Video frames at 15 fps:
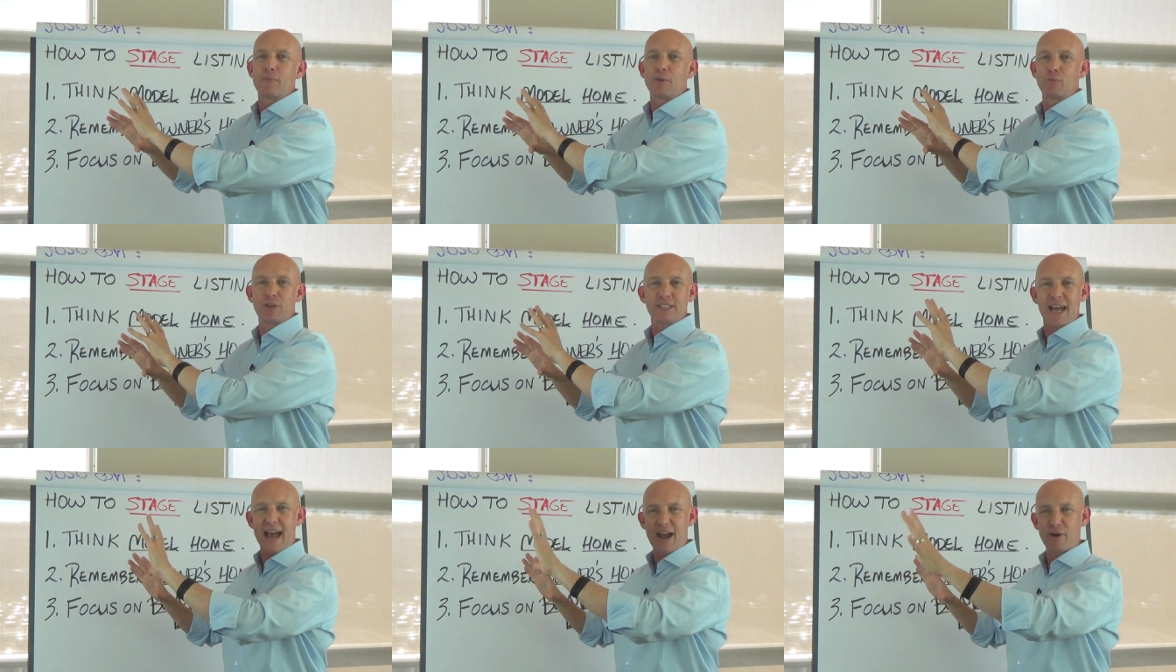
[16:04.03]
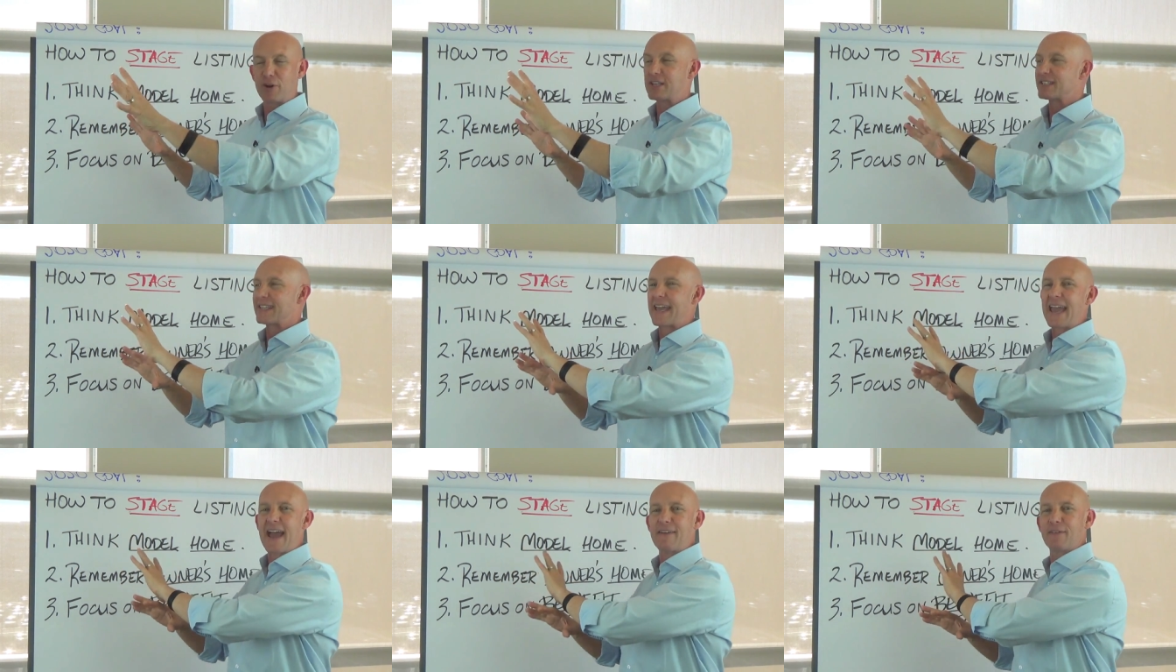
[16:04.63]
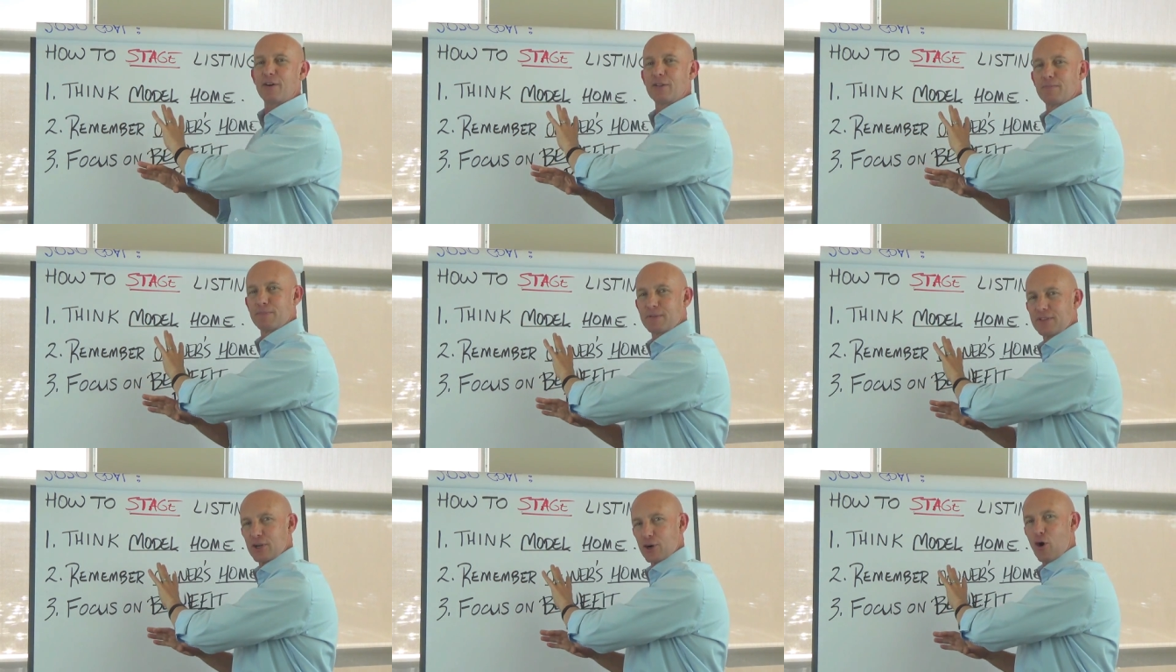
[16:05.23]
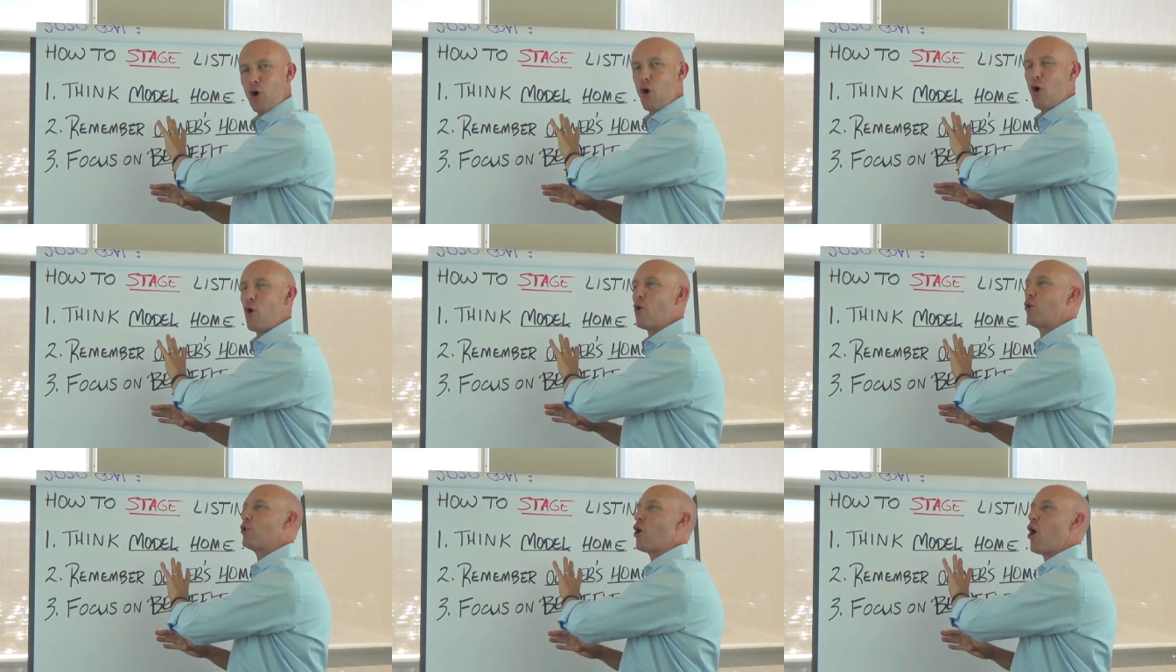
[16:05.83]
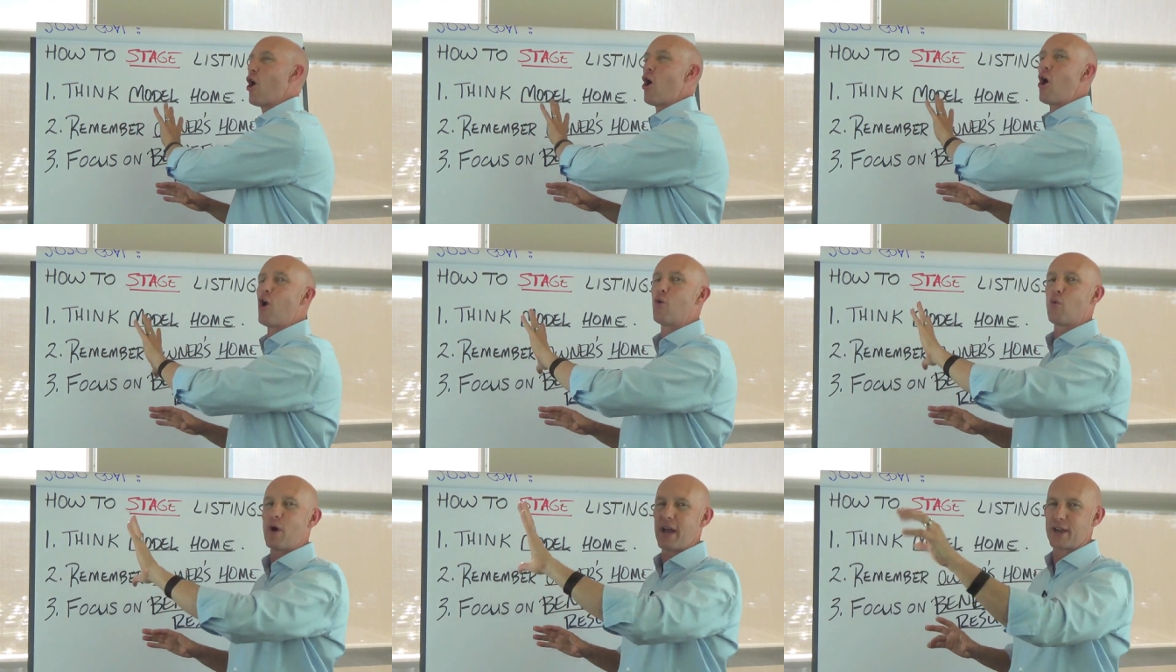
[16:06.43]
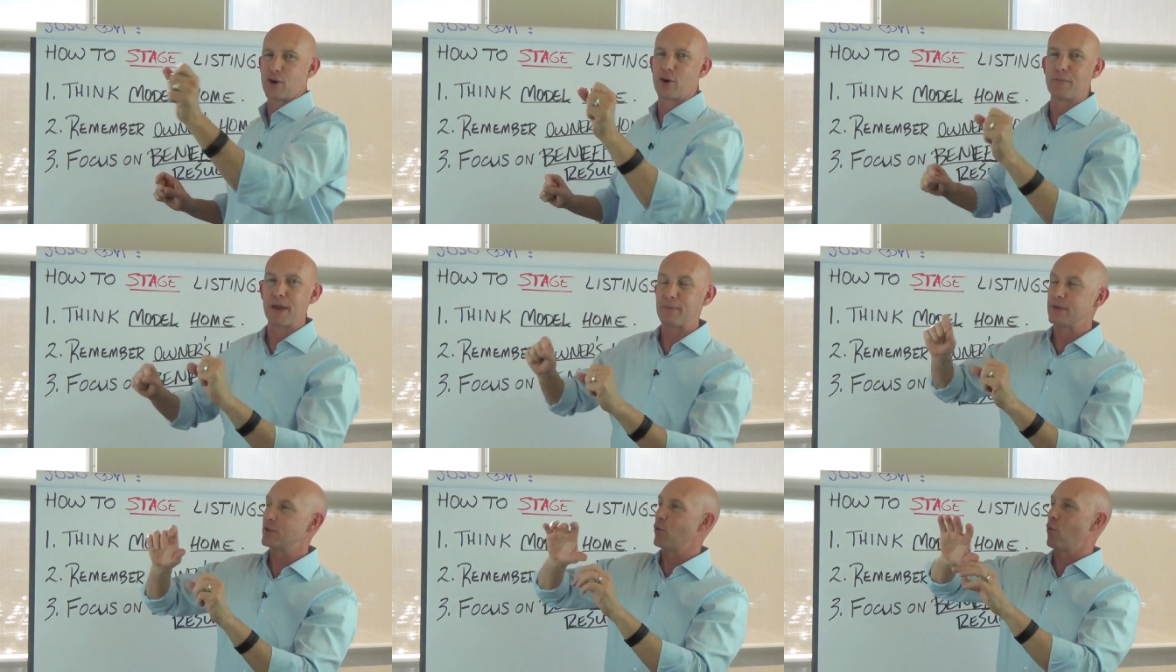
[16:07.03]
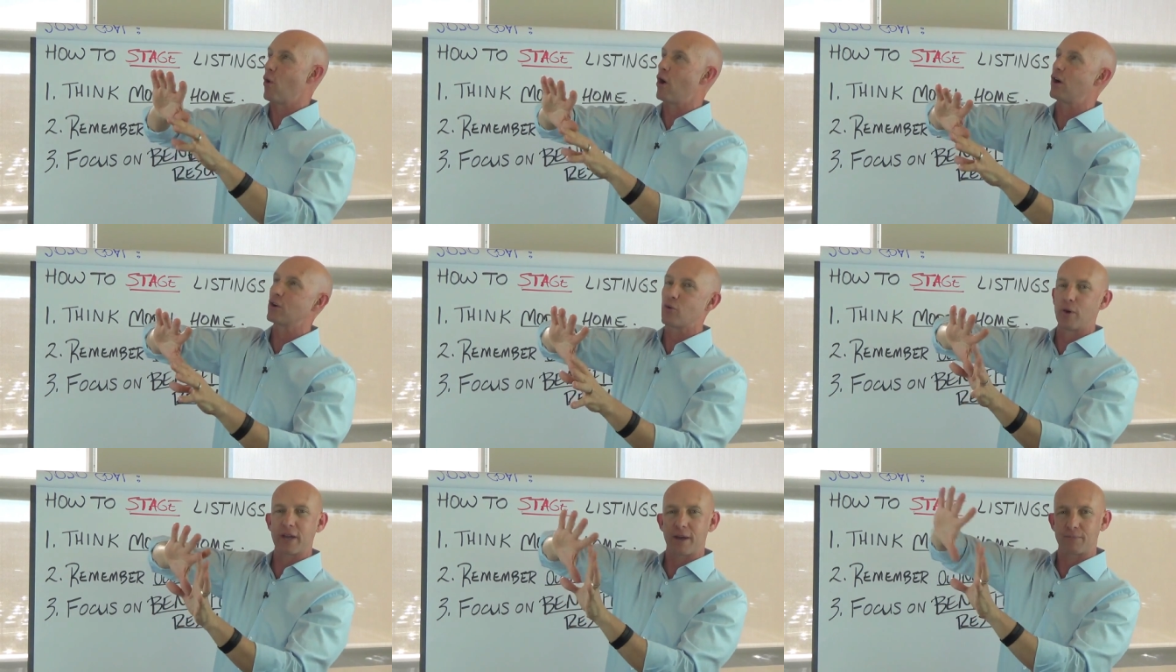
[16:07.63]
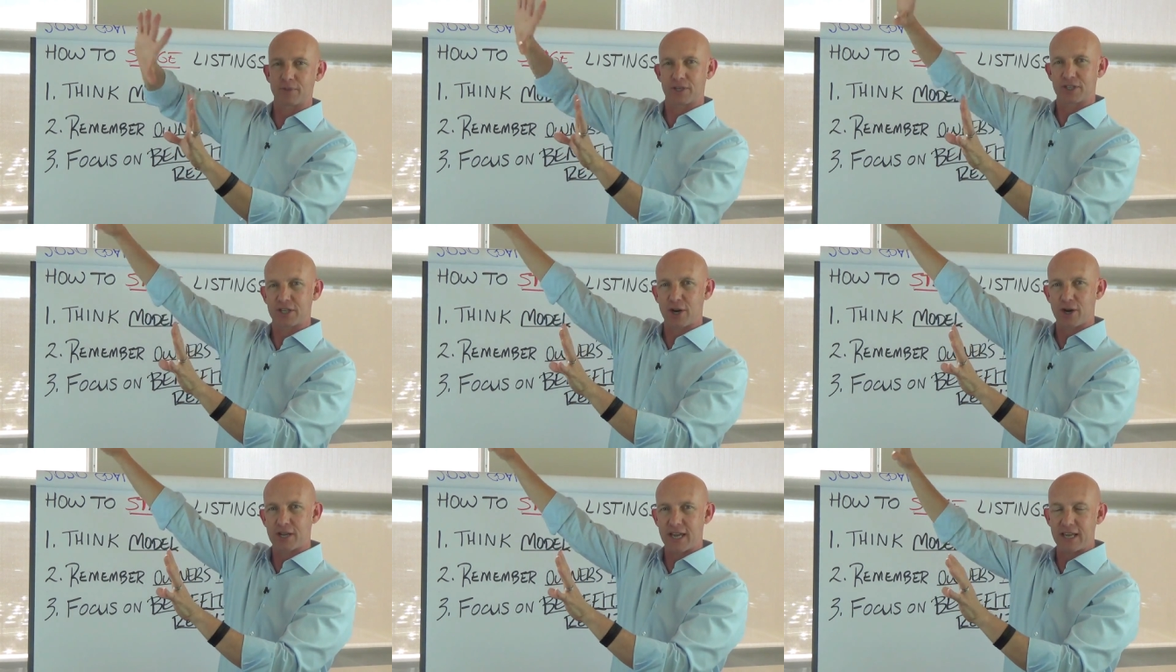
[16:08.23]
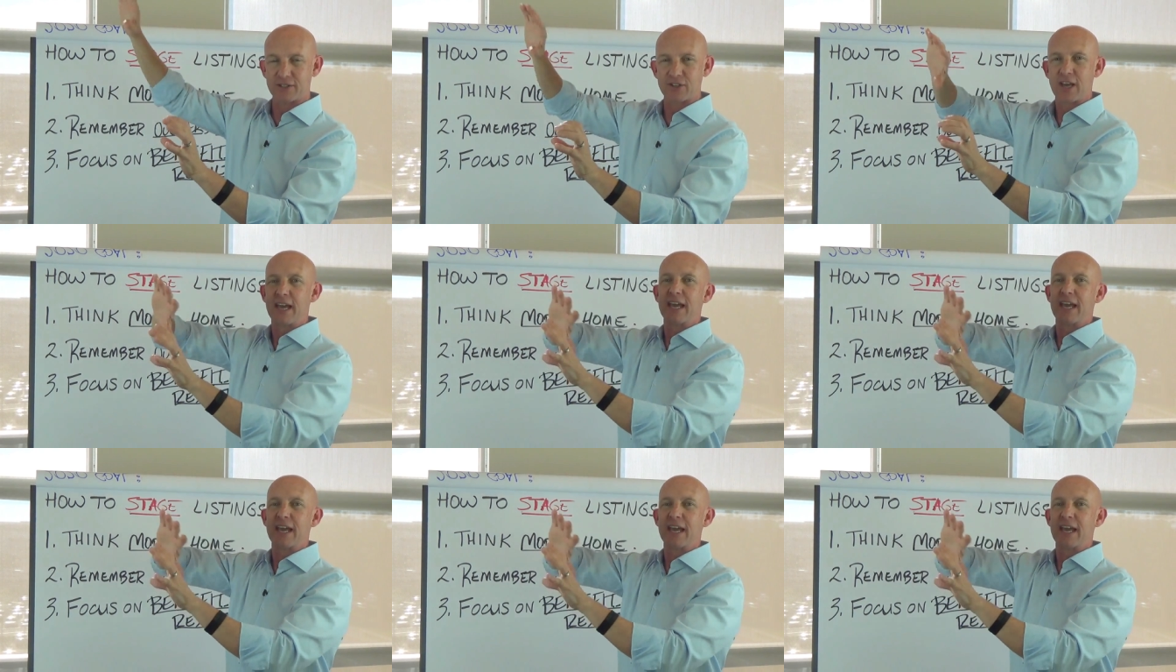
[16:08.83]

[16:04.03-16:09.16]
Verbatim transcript: retirees, they have their whole hallway or maybe the wall going up the staircase